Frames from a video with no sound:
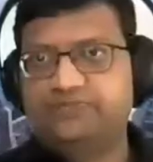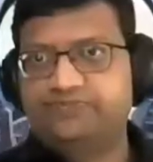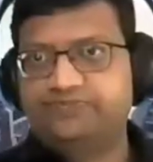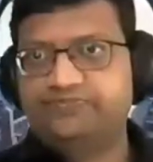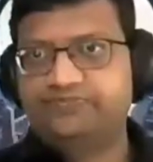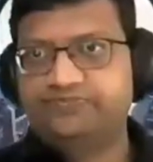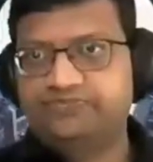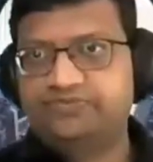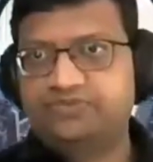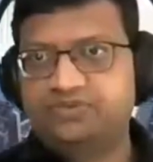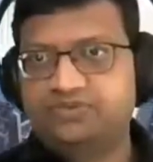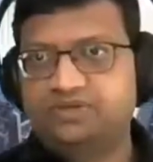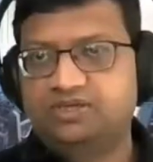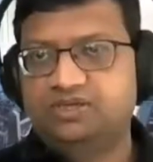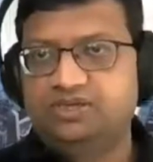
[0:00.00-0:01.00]

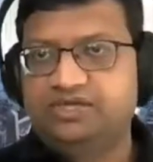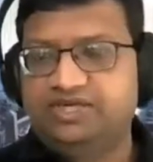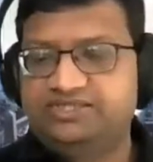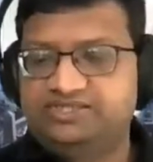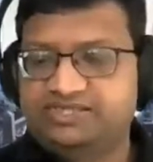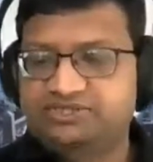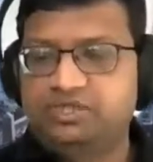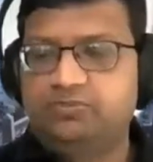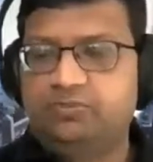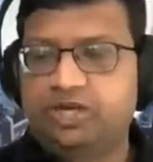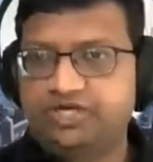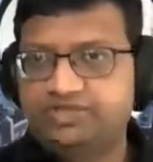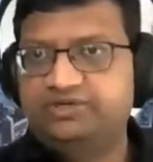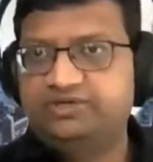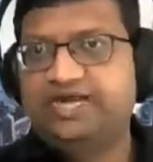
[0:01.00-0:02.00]
it's actually
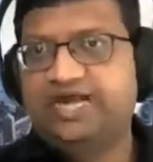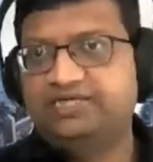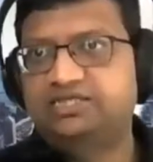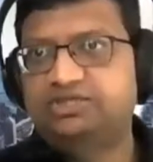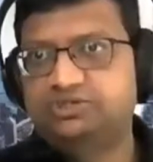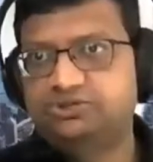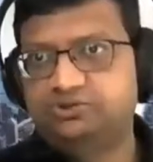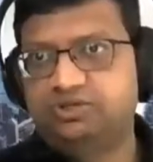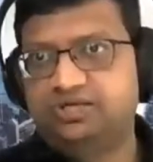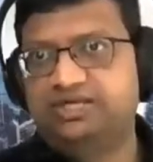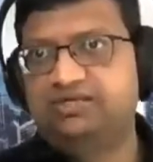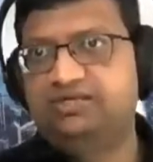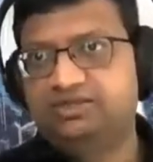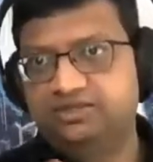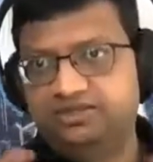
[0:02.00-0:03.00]
monitoring and
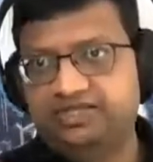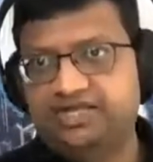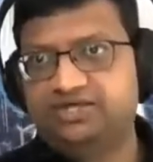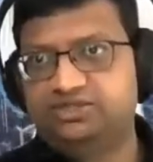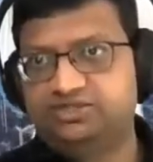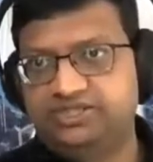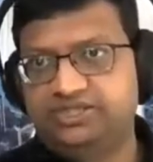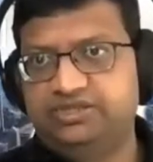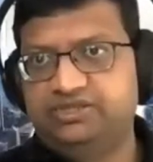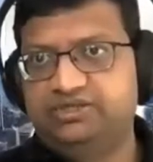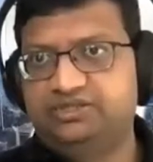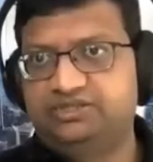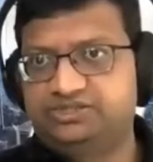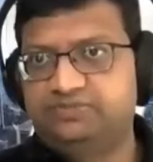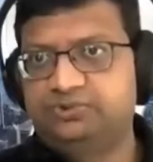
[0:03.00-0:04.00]
controlling the
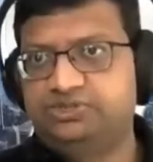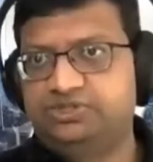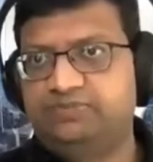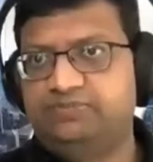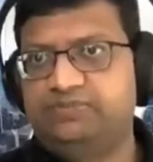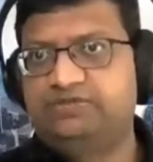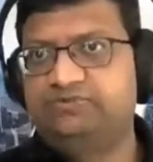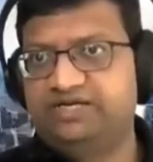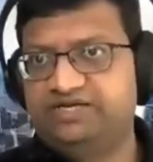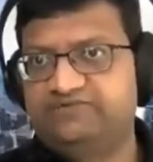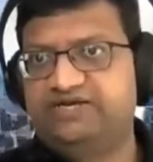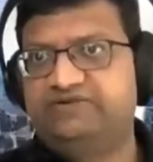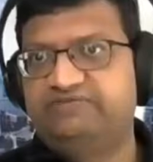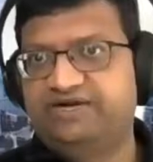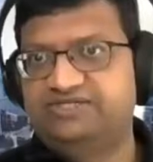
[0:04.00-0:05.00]
energy distribution between
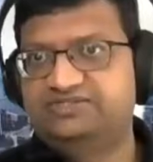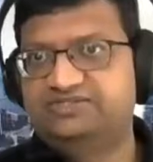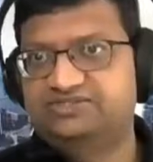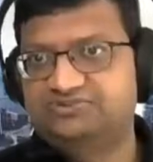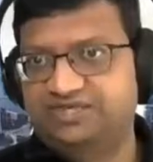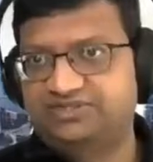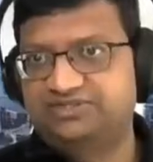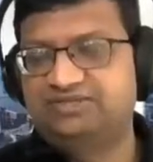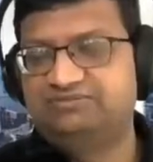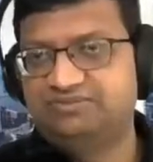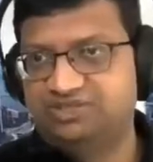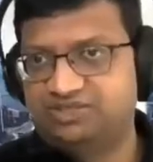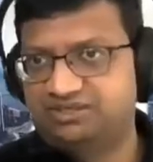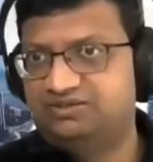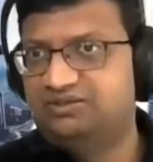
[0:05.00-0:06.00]
different devices, so that you
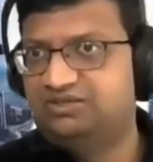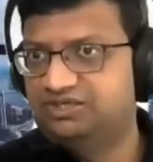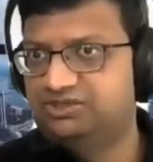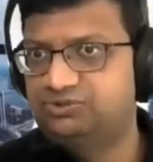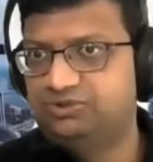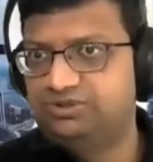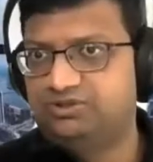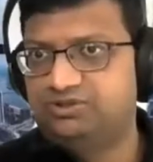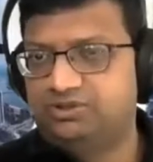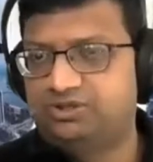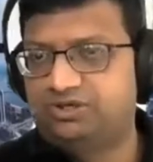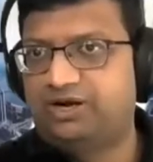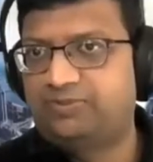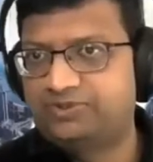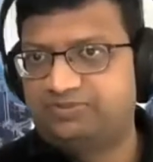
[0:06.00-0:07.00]
can do it. You
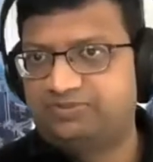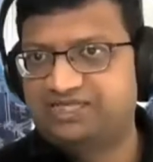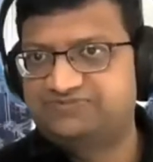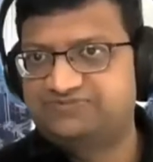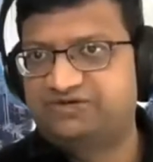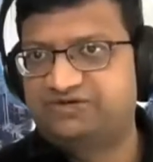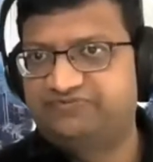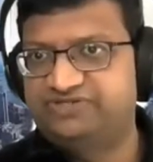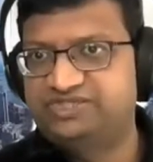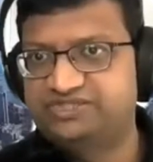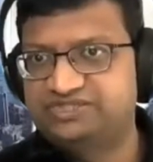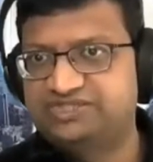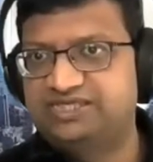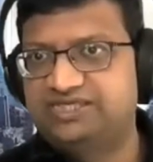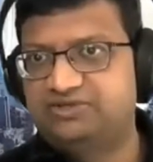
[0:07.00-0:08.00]
can optimize for
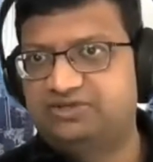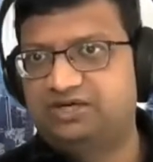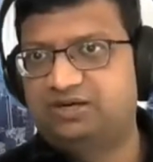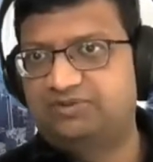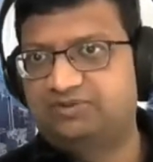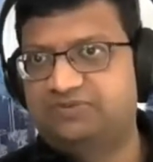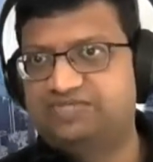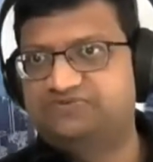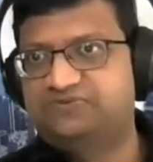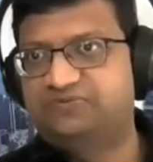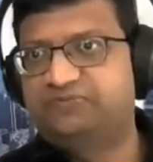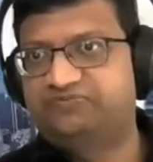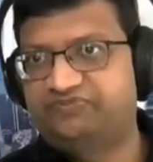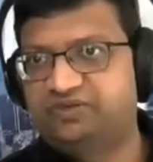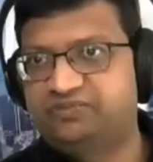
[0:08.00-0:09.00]
efficiency and you can optimize
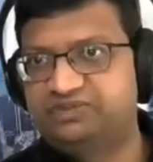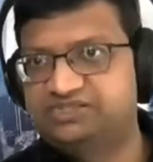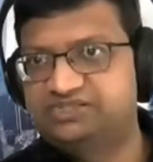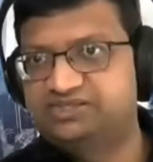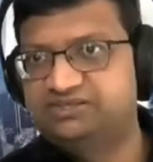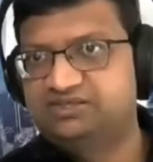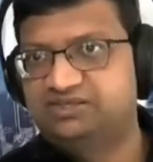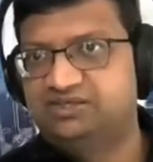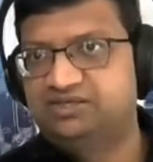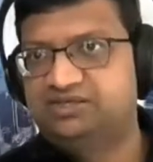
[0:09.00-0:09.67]
for performance.